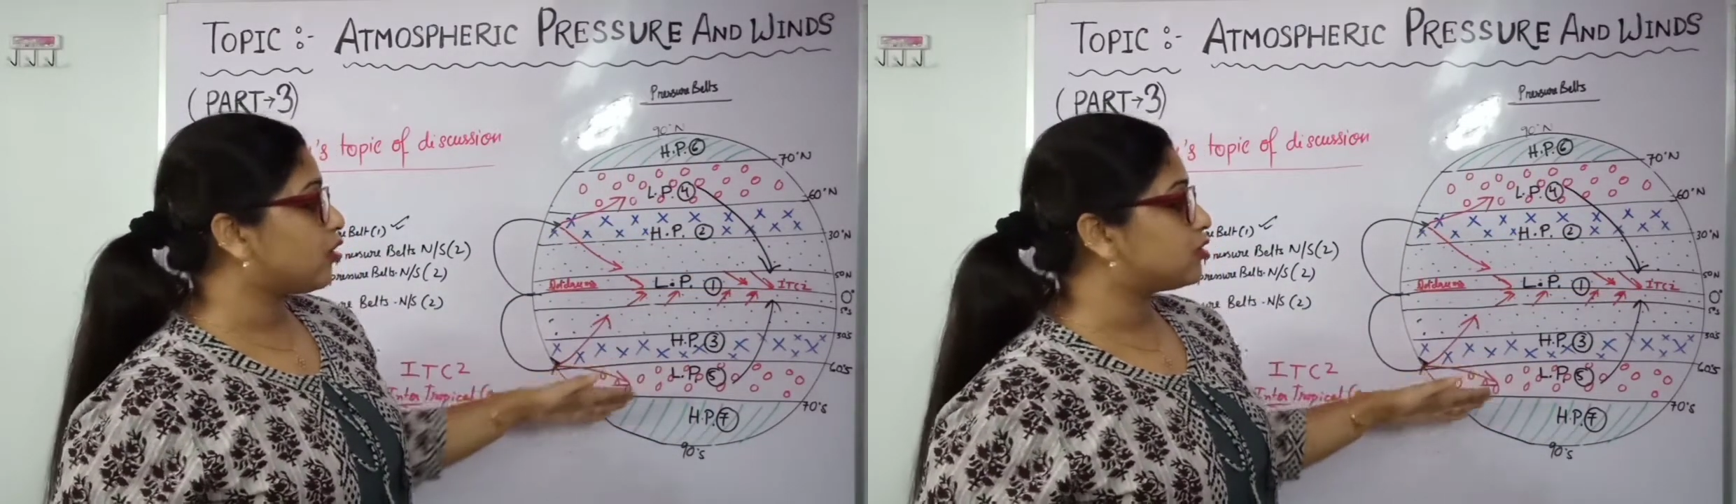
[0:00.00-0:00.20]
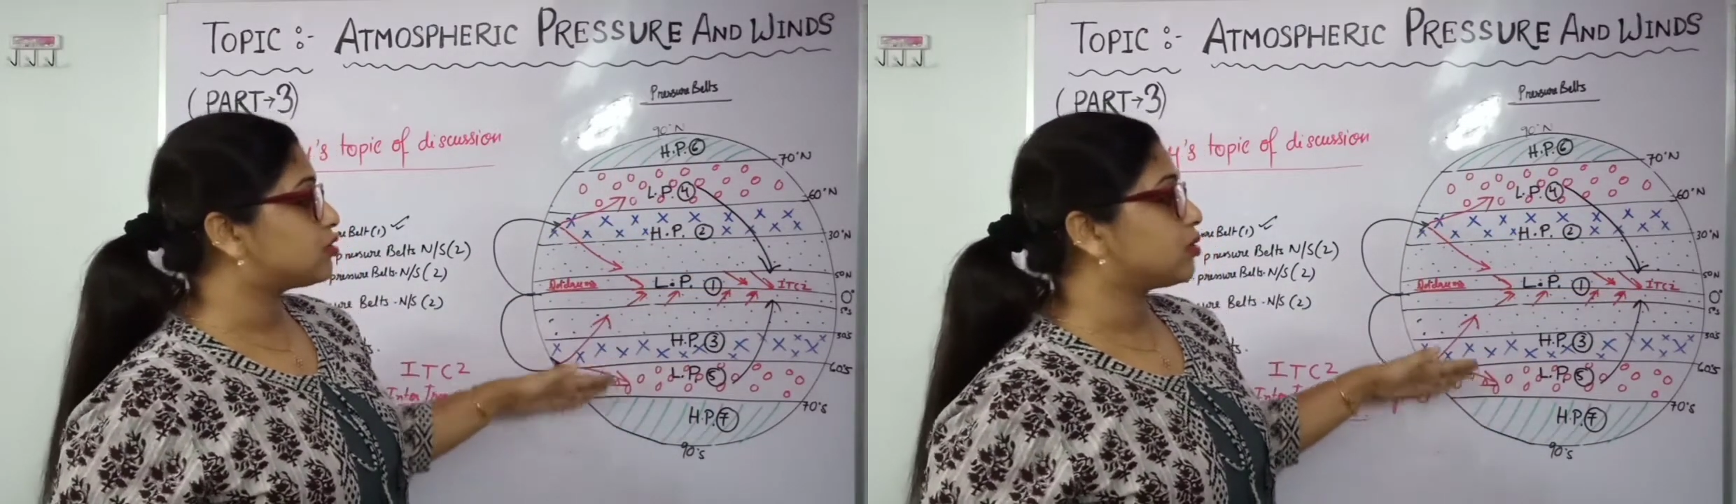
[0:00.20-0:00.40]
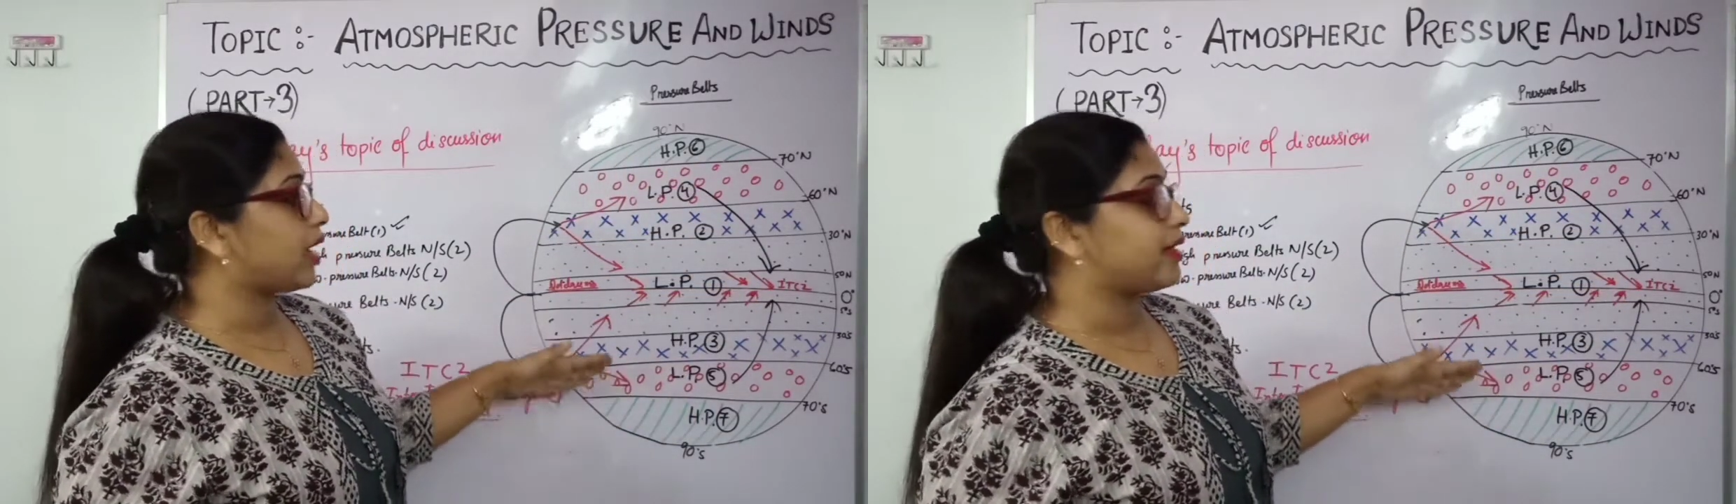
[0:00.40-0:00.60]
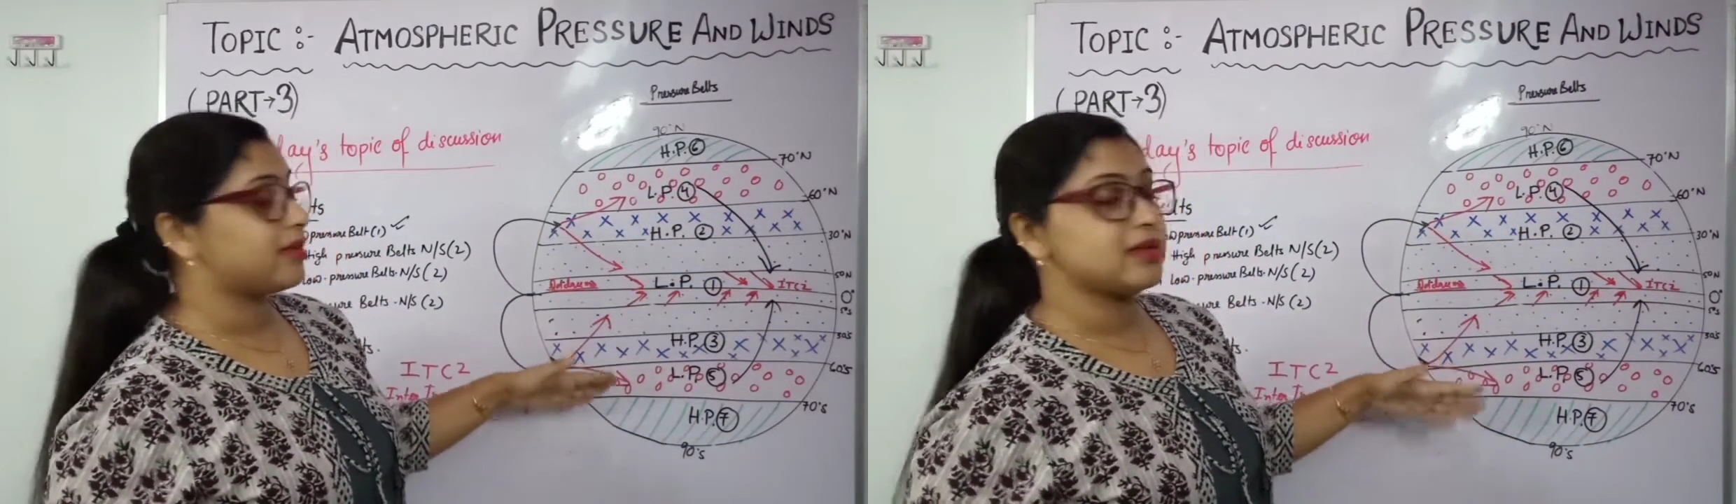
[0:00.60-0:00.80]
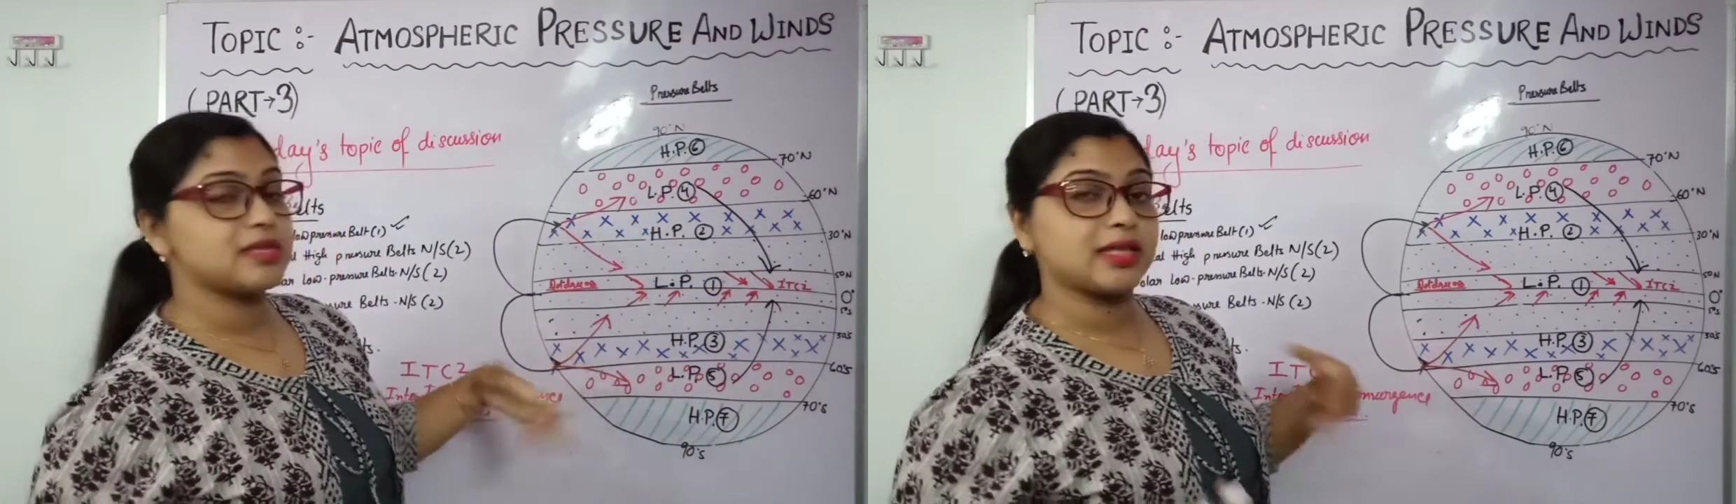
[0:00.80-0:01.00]
also
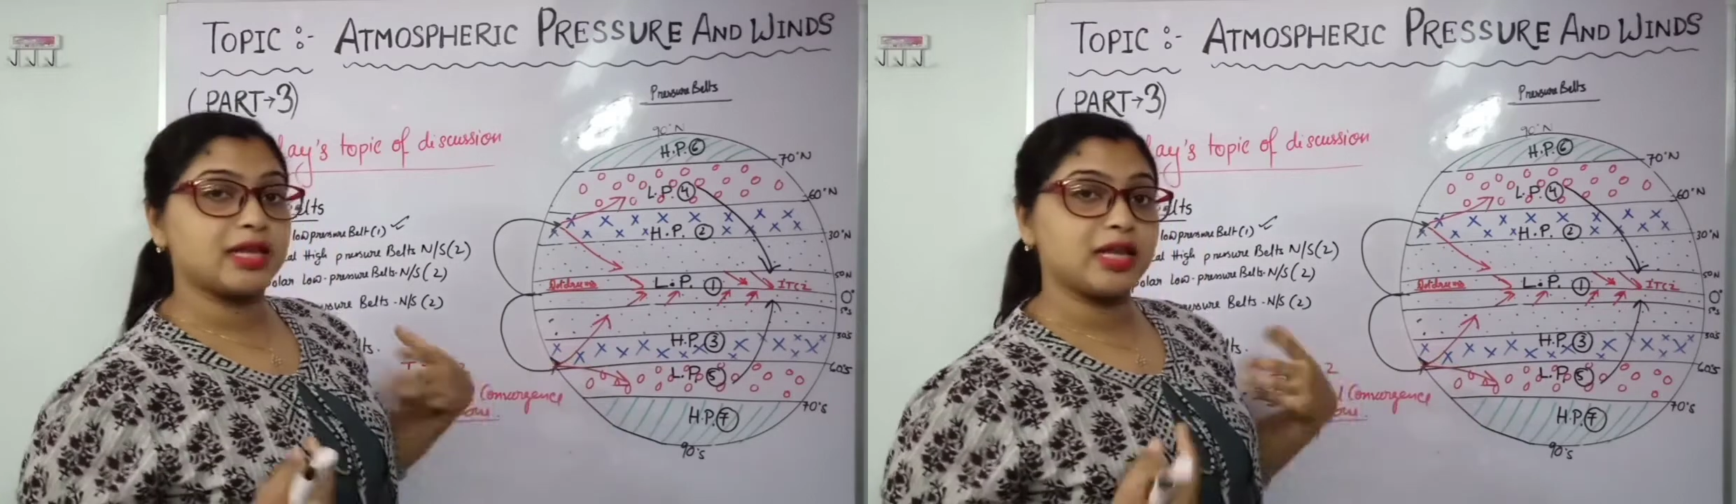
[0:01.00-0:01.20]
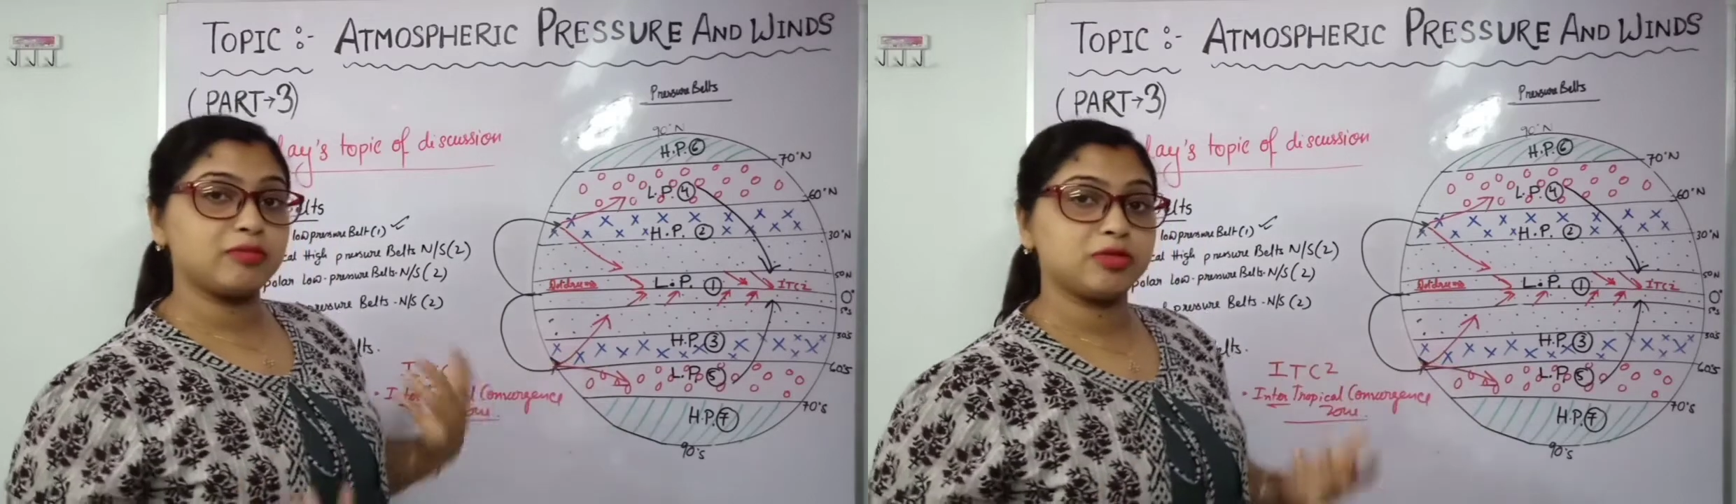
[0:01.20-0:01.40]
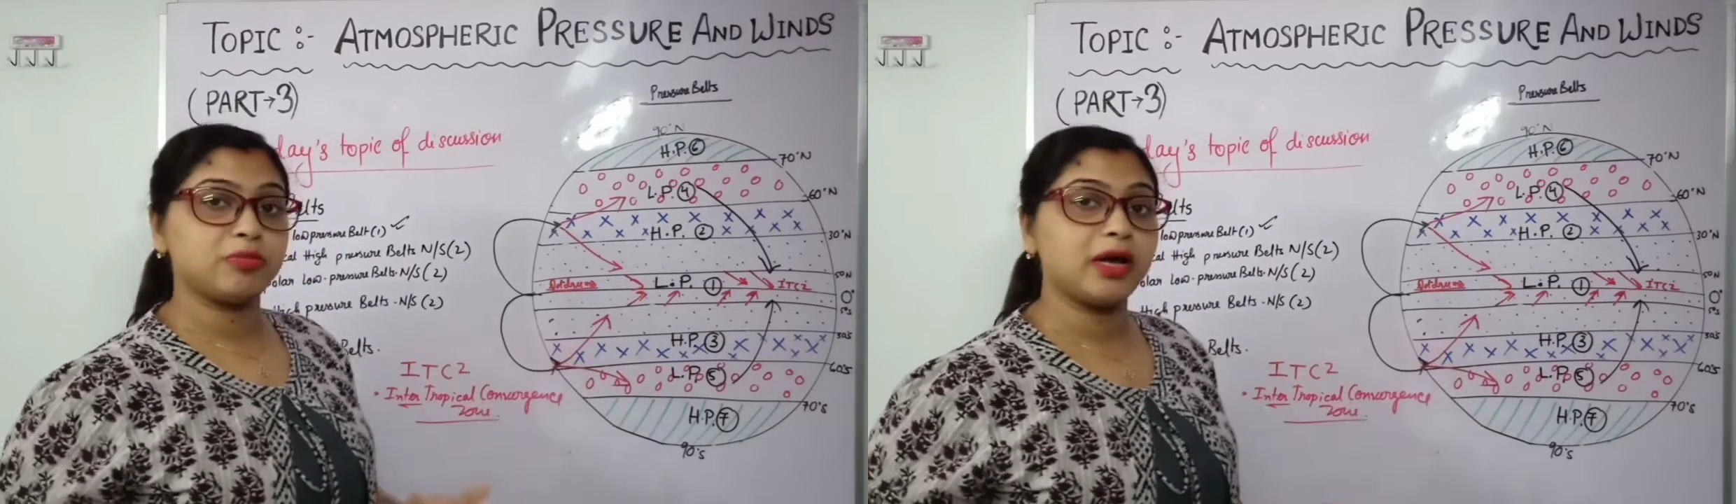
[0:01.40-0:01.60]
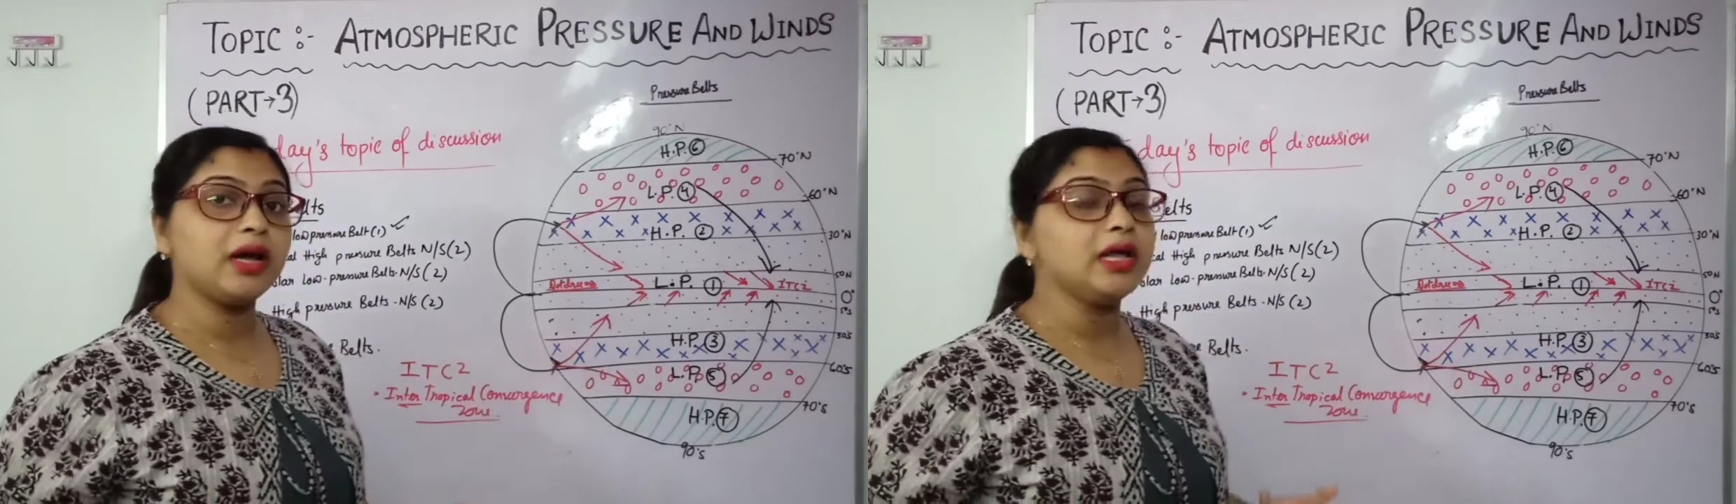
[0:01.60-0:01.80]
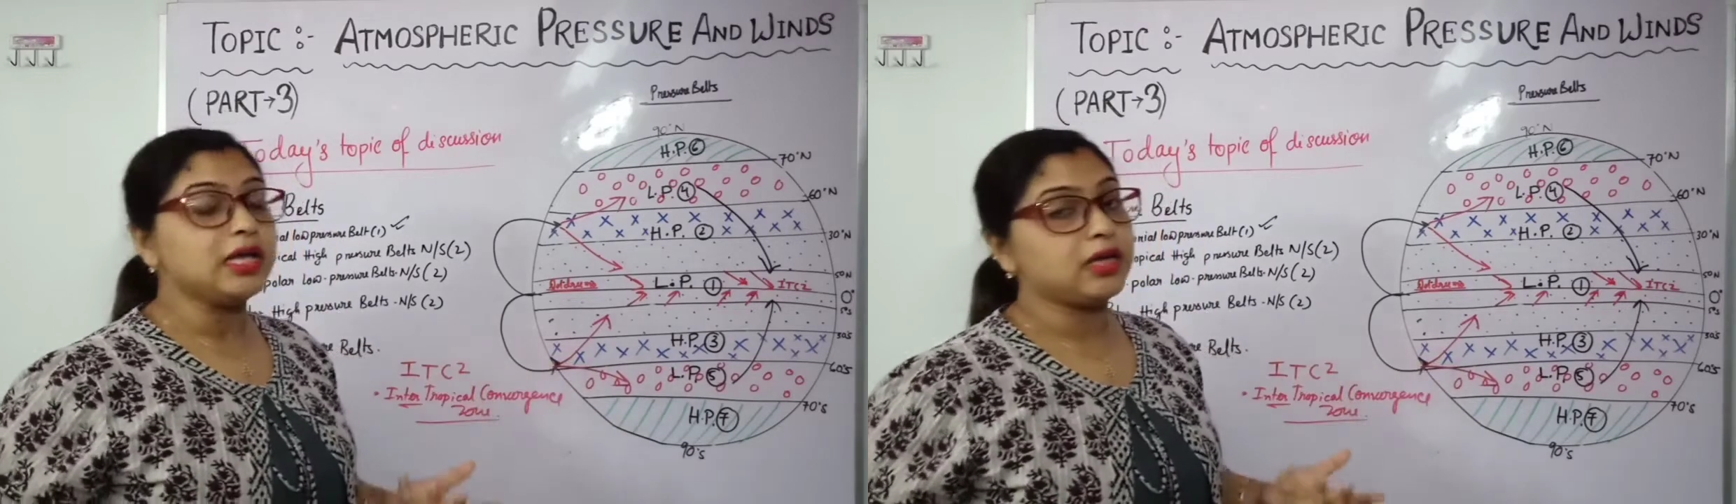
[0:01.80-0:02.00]
cases, southern hemisphere,